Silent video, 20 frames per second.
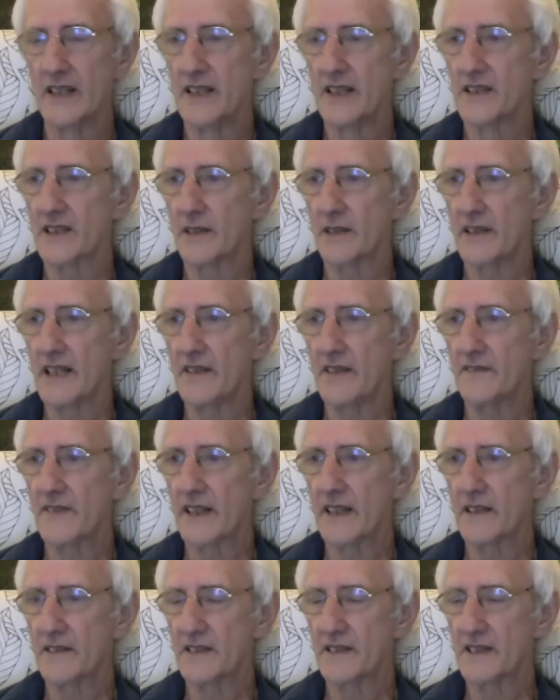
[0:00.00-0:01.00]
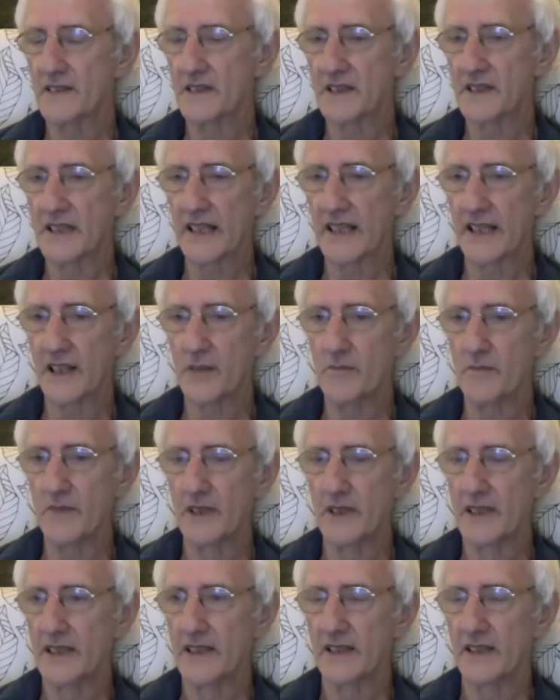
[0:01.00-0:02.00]
So he felt at the time
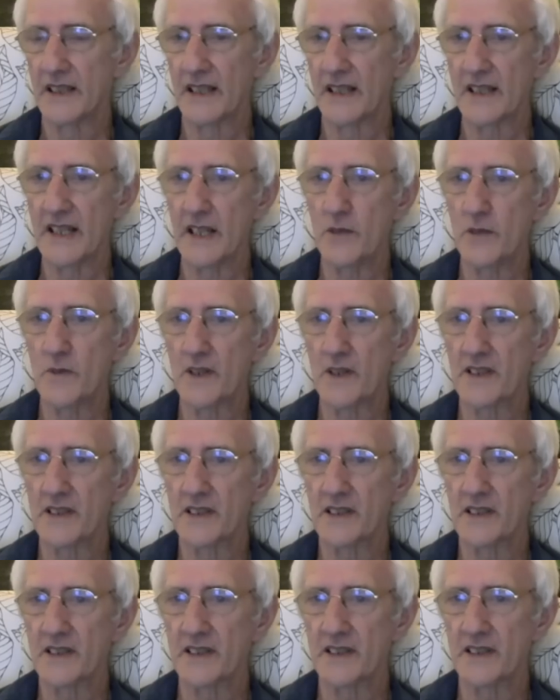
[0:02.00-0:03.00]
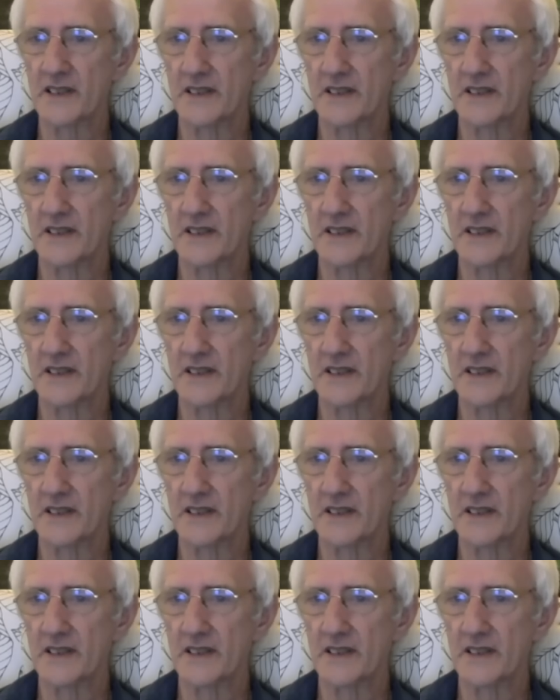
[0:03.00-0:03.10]
that he wasn't